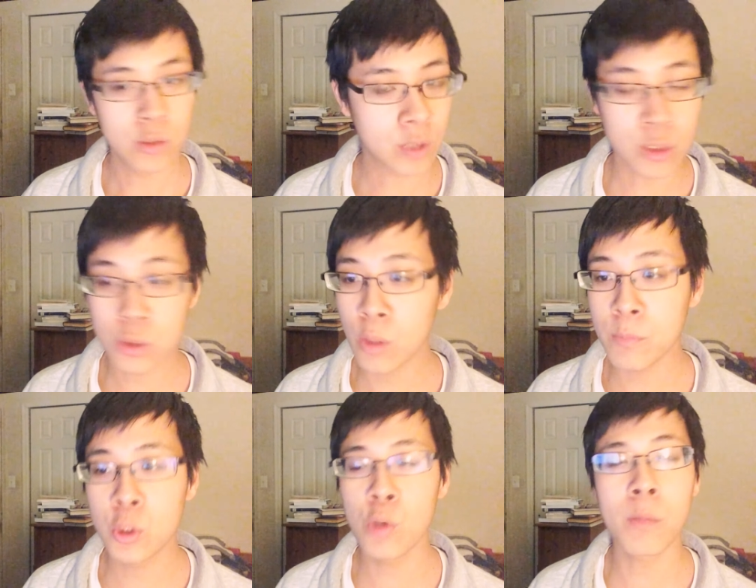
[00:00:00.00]

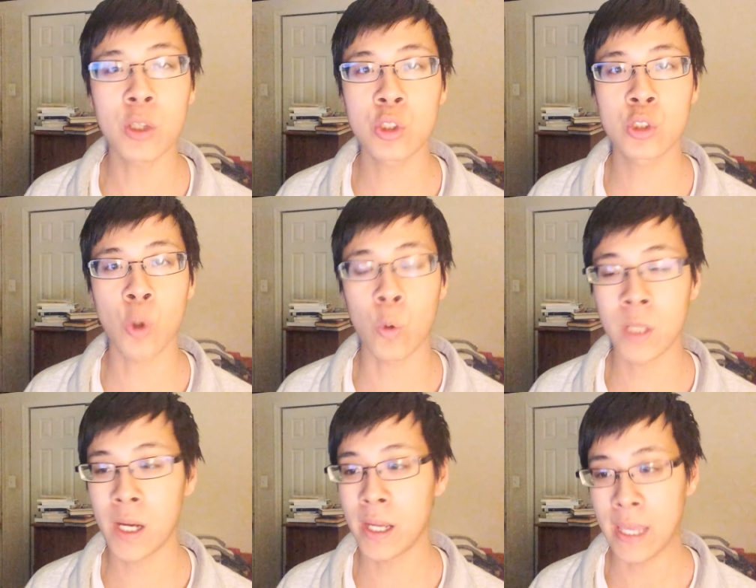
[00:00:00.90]
consumed too much
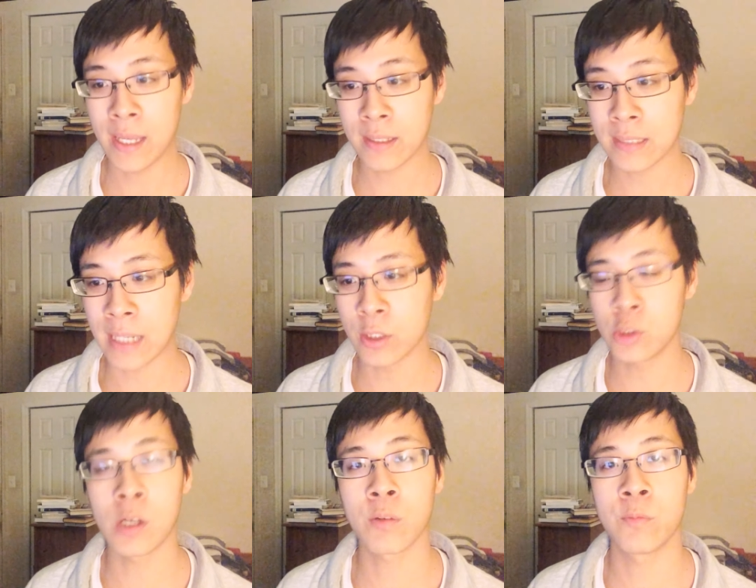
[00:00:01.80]
soda and a lot of
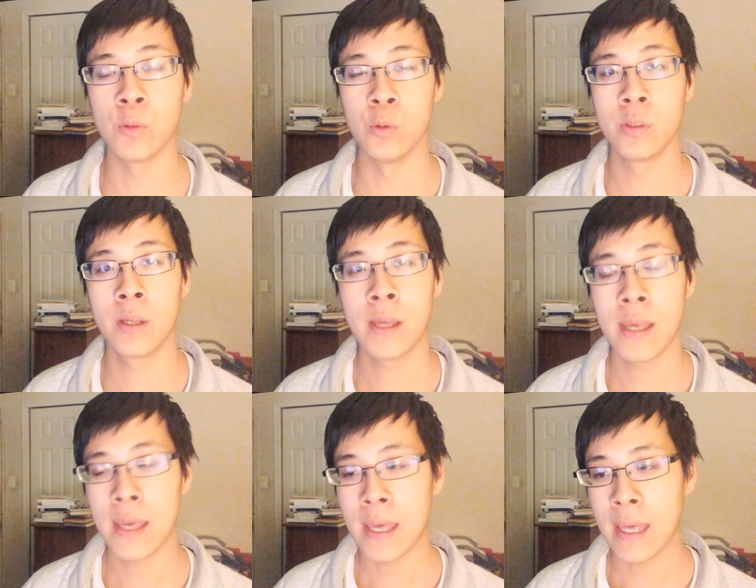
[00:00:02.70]
junk food.
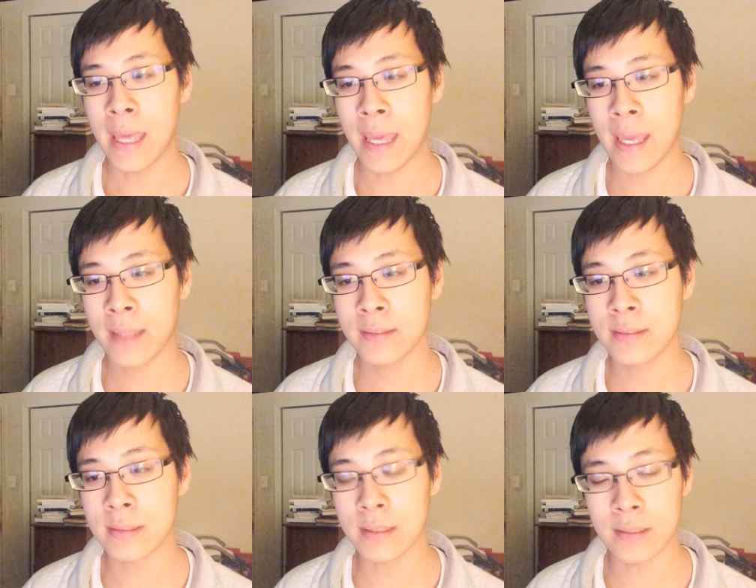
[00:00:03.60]

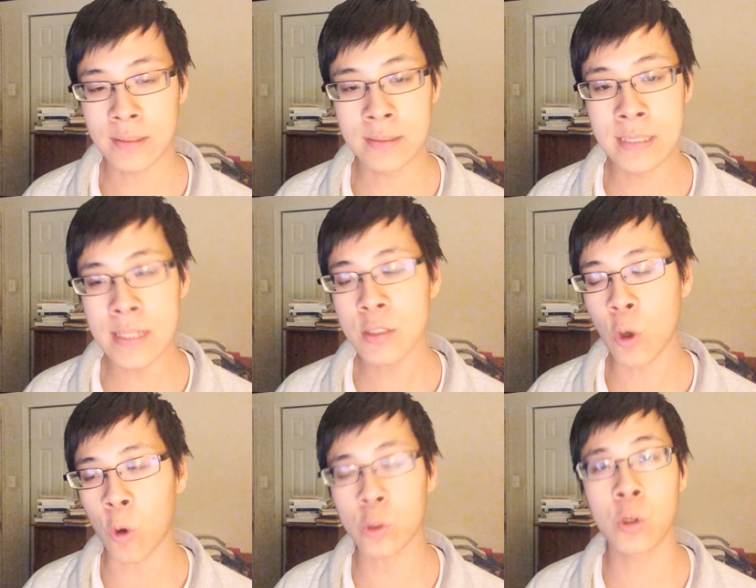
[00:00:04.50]
And this
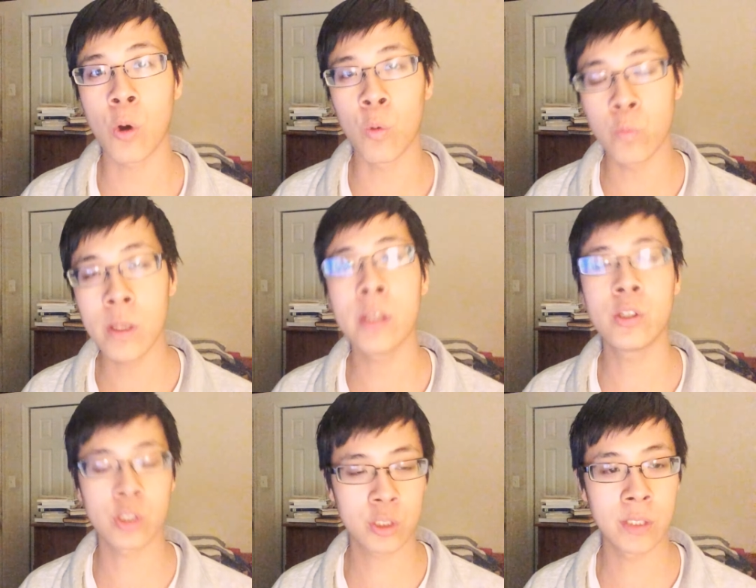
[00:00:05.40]
article really
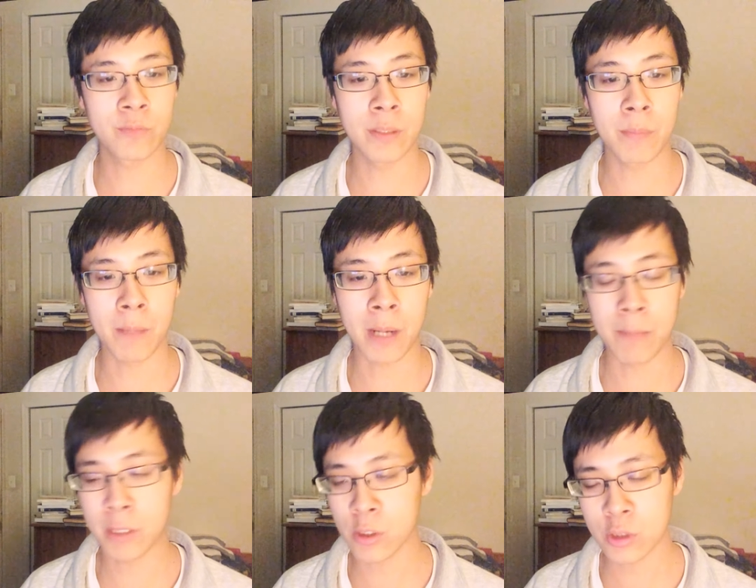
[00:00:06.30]
just shifted my
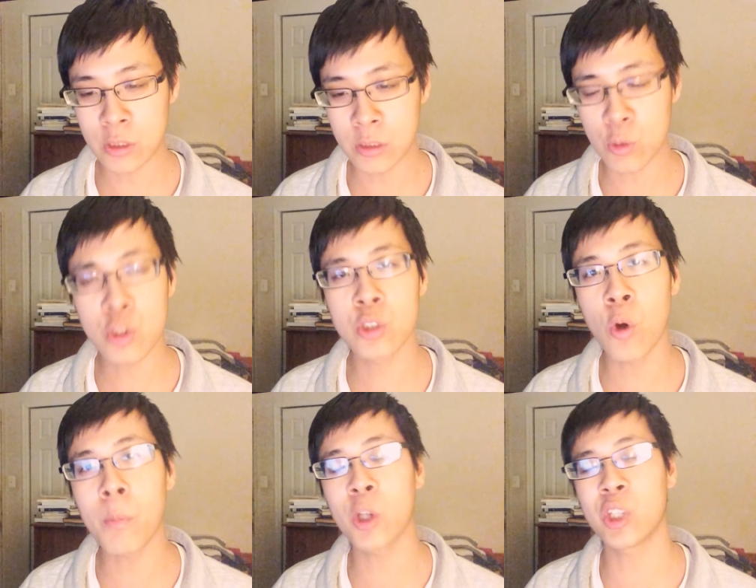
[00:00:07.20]
mind because there's
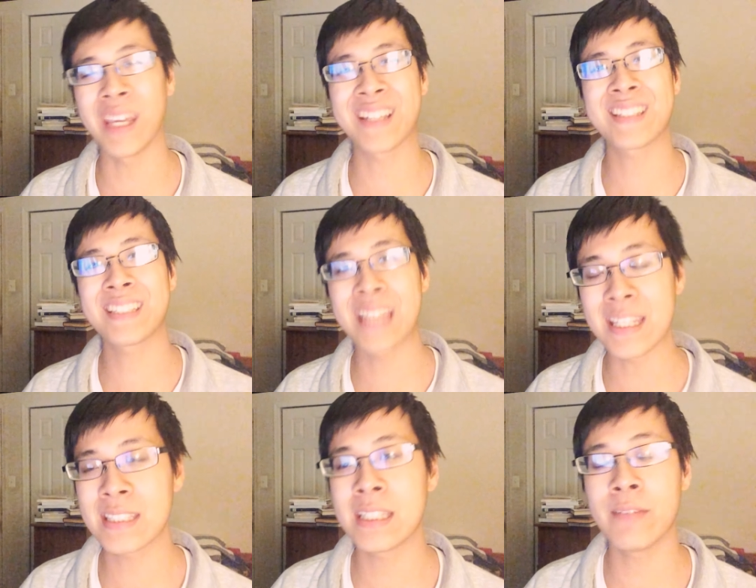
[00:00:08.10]
so much
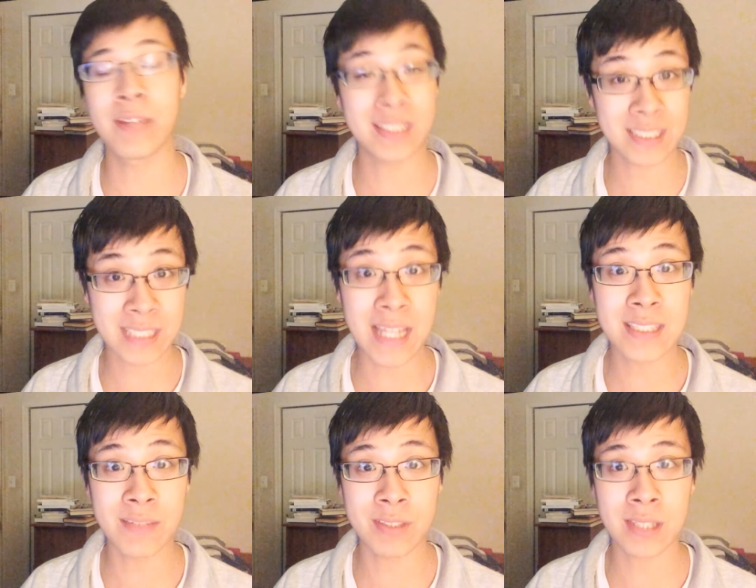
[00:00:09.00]
extensive,
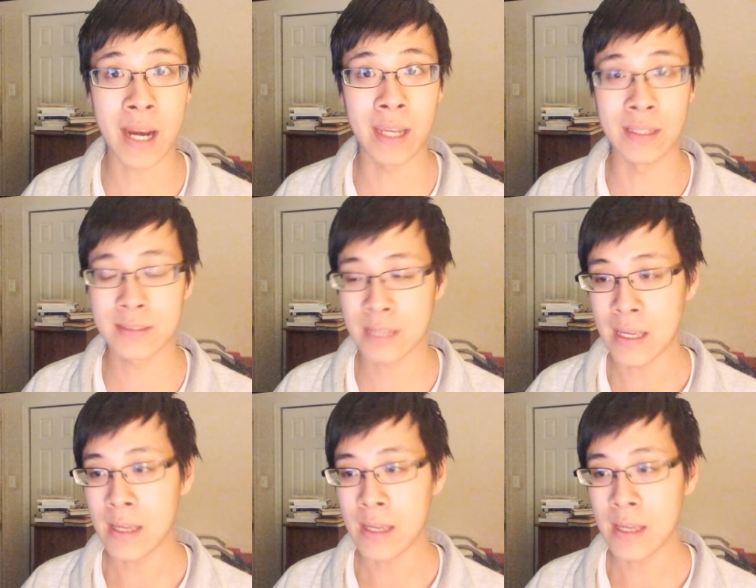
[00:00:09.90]
extensive science,